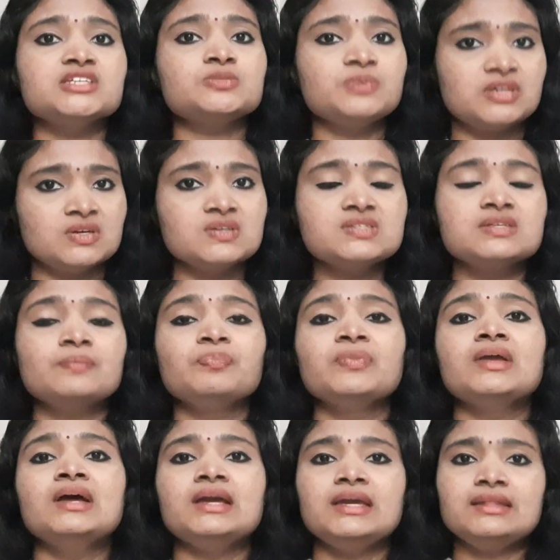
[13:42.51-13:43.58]
Because
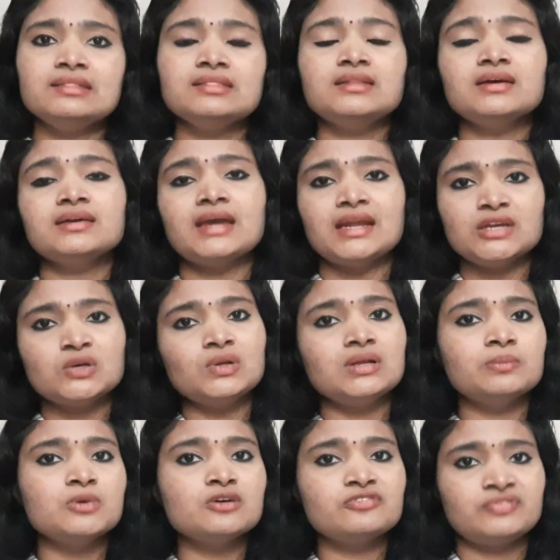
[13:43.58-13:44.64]
in the
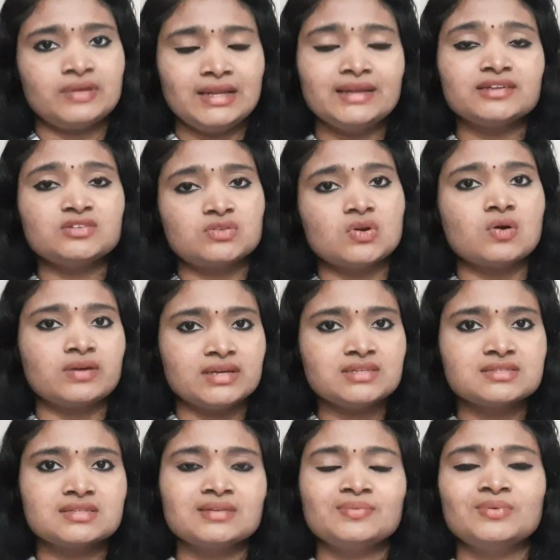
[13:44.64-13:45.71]
curriculum of
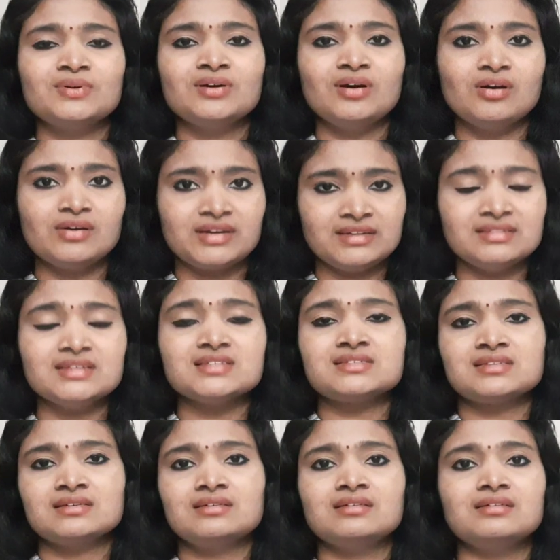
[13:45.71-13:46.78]
electronics, or in this
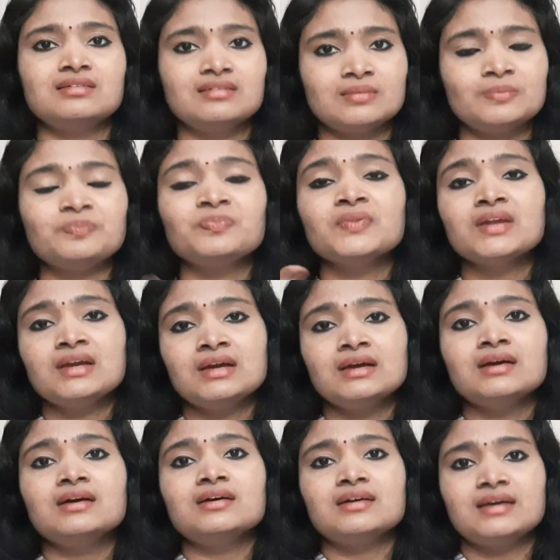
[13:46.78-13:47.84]

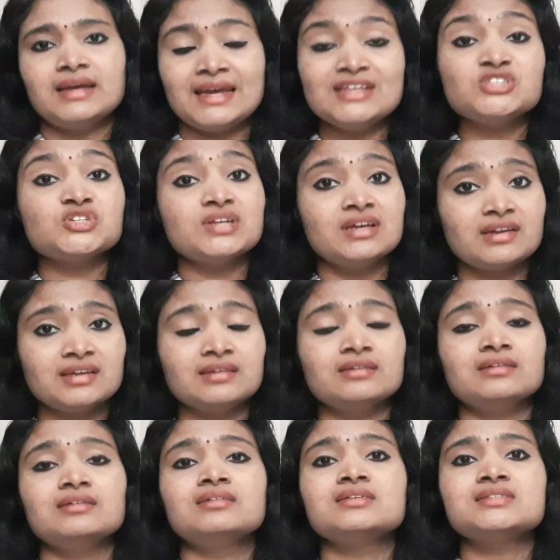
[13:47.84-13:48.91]
engineering
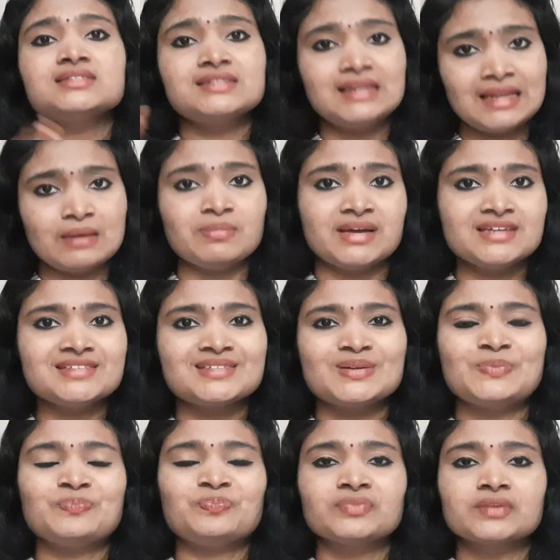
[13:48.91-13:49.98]
syllabus,
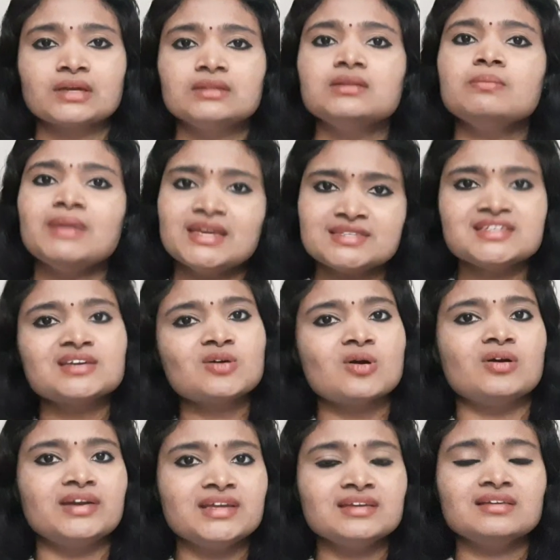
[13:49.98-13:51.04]
the basic
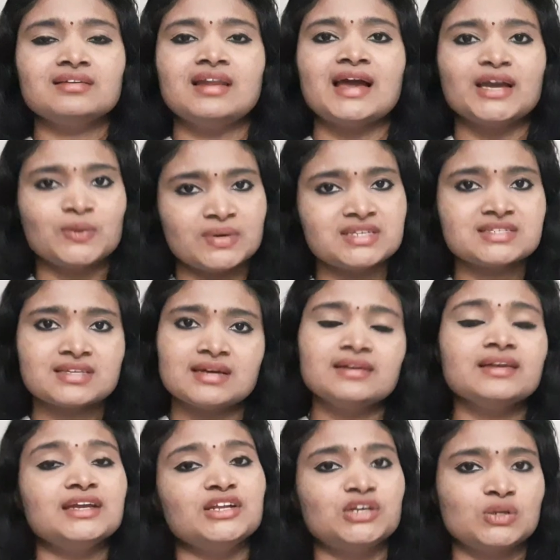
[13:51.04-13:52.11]
coding languages are
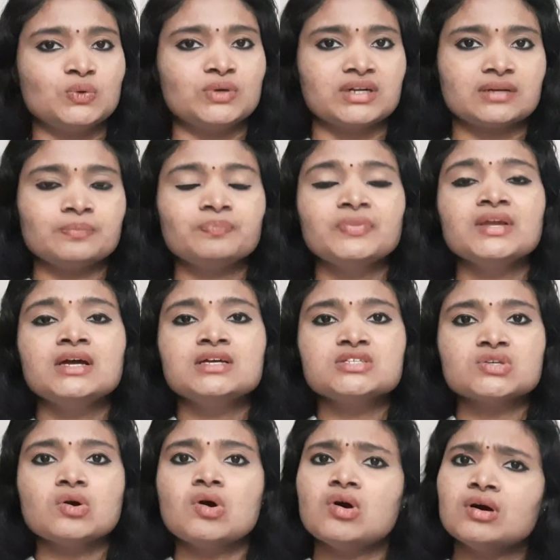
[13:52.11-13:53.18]
included.
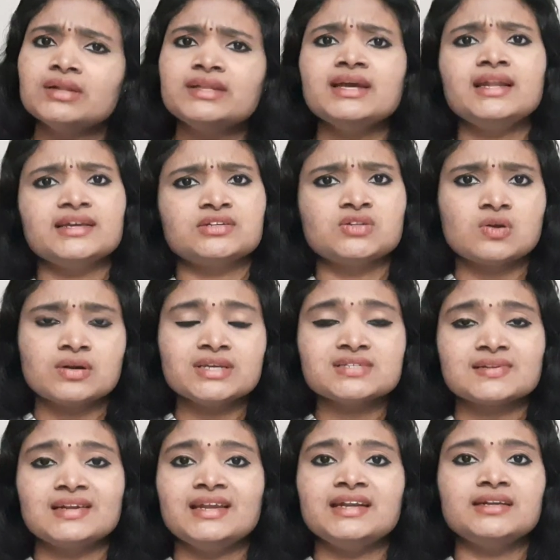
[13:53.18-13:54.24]
So all the electronics
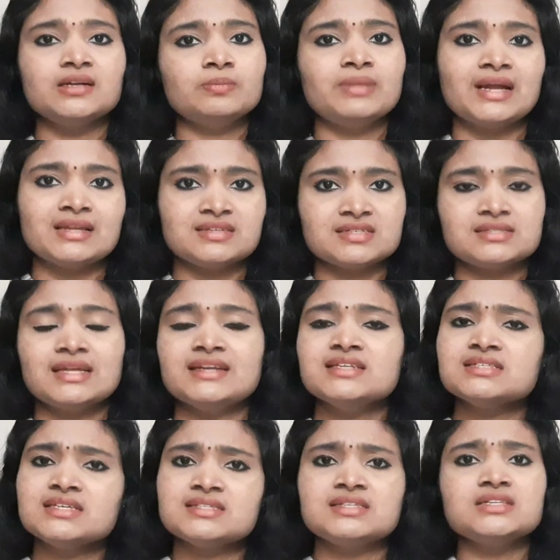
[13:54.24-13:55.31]
related branches, that
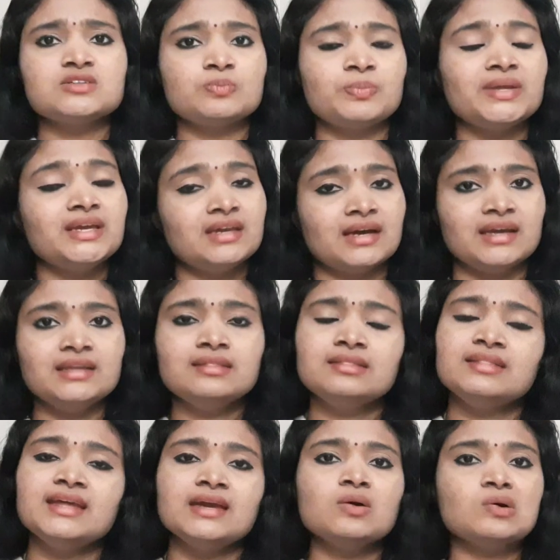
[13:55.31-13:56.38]
is EC, triple EI,
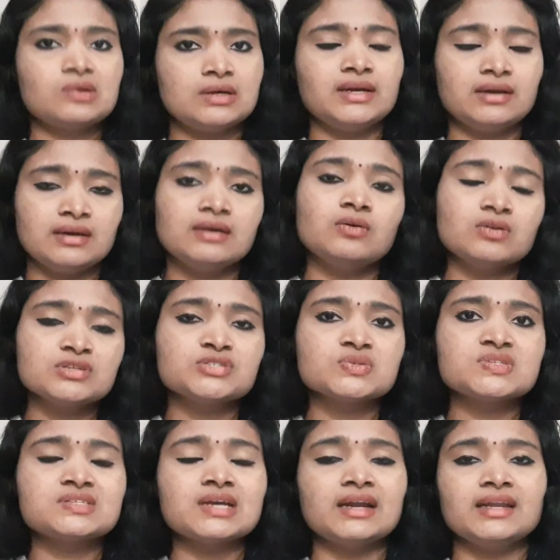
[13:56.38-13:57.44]
they also
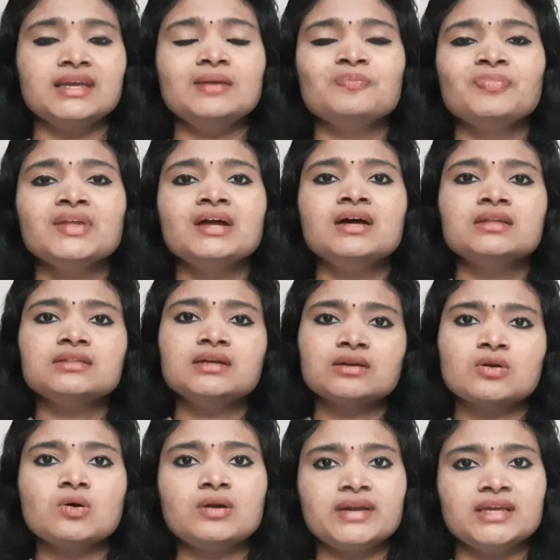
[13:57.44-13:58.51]
study the
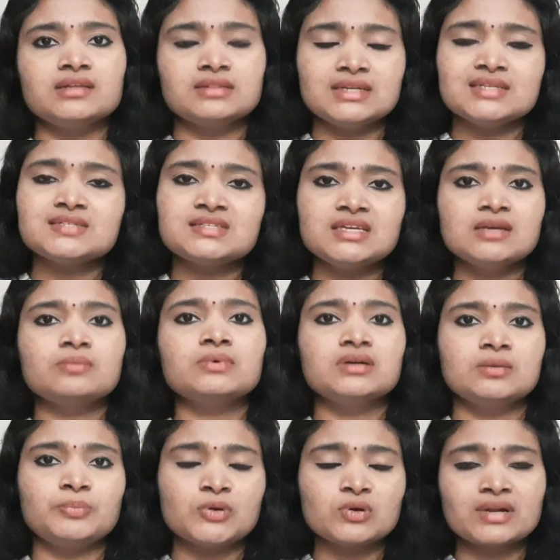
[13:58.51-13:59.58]
coding, that is C
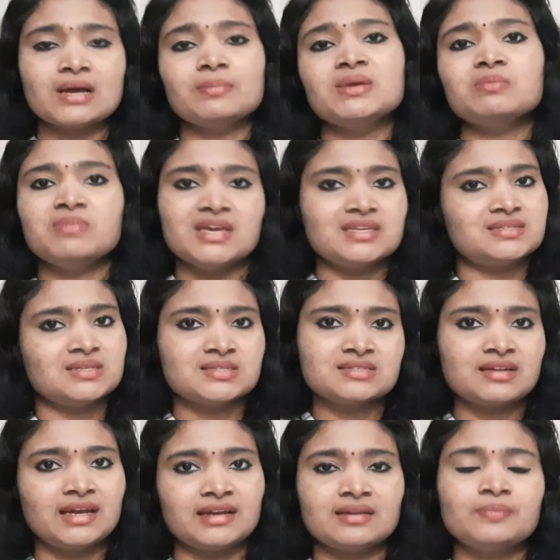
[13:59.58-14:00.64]
programming basics,
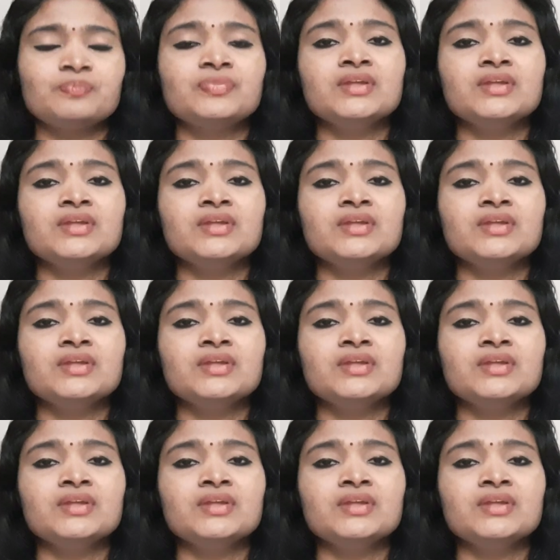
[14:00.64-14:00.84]
right?